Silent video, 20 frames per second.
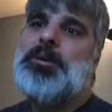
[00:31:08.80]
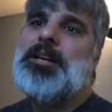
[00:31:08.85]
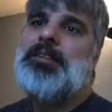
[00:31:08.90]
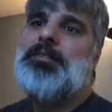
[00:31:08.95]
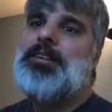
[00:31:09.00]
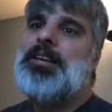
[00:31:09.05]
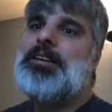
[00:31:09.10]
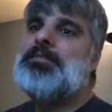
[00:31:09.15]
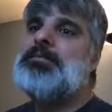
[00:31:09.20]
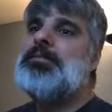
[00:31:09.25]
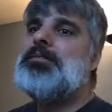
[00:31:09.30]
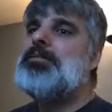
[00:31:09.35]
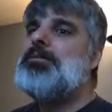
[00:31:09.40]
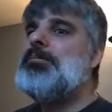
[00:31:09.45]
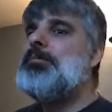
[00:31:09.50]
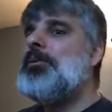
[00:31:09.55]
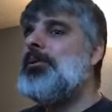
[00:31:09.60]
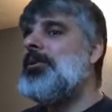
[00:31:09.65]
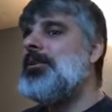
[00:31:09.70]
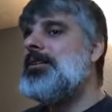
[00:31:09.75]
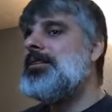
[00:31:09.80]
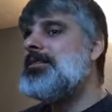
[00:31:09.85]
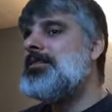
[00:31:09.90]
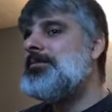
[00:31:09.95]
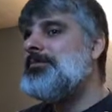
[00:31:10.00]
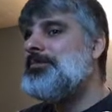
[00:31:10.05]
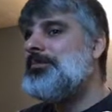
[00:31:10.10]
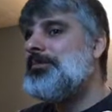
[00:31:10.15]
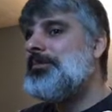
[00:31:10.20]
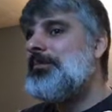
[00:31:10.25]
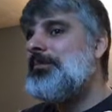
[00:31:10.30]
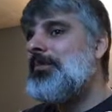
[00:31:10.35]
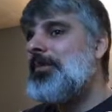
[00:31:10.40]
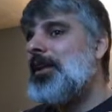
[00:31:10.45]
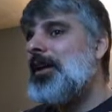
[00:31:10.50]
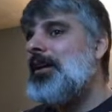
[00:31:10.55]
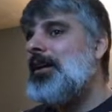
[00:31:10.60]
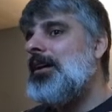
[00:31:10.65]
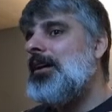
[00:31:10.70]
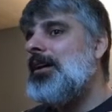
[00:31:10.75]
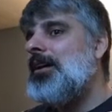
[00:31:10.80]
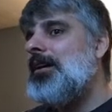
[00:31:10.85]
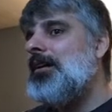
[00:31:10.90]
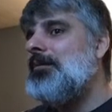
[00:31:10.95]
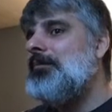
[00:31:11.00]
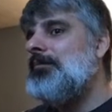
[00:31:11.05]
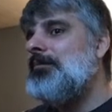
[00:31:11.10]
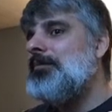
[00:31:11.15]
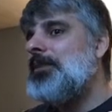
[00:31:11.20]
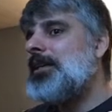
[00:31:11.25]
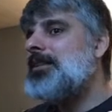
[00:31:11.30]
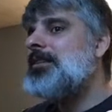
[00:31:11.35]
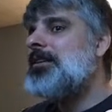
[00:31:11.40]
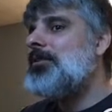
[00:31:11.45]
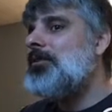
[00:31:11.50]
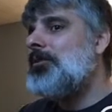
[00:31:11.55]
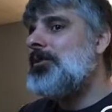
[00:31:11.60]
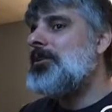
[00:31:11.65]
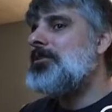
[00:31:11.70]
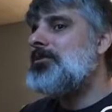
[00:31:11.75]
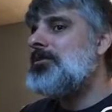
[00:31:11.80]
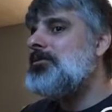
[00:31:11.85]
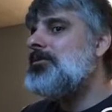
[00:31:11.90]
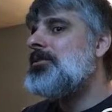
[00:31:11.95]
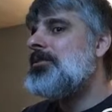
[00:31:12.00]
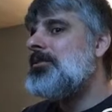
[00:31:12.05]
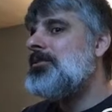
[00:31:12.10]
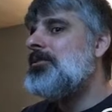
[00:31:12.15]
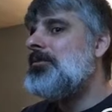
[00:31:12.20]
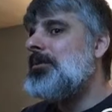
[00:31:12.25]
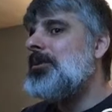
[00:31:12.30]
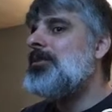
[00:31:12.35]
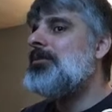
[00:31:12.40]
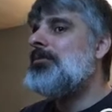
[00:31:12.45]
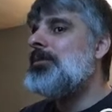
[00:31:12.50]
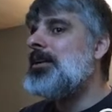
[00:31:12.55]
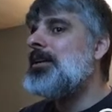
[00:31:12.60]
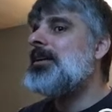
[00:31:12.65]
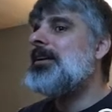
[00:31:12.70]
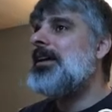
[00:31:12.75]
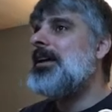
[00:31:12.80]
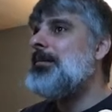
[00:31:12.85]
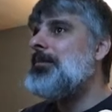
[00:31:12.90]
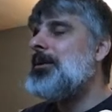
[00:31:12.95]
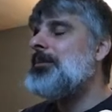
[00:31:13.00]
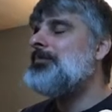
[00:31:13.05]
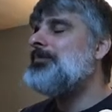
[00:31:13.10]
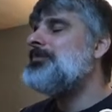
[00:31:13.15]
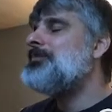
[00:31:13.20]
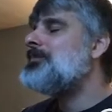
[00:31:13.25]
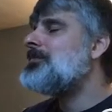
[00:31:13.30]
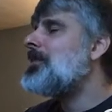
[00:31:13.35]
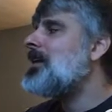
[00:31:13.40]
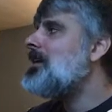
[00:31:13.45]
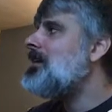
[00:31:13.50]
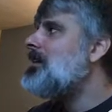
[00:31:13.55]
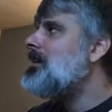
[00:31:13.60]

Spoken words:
use one of the extra 2 points. Like say you own a 2 cube and you win a gammon,